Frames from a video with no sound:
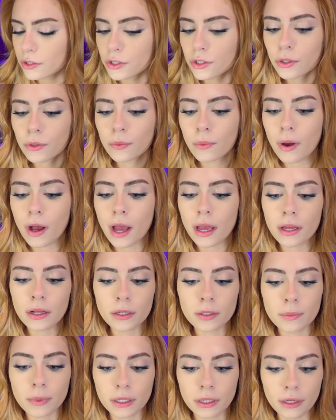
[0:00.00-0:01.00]
too
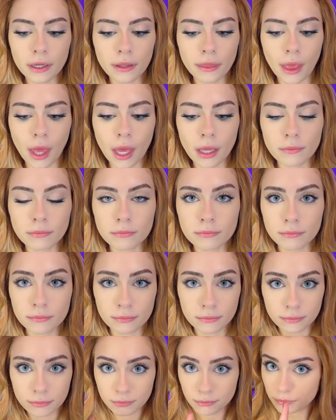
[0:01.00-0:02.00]
wild, but look at that.
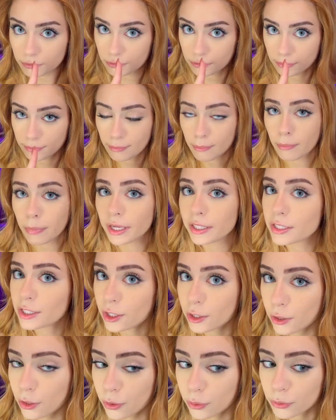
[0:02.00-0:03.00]

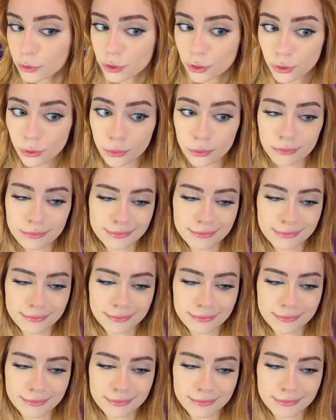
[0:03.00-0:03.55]
Button nose who.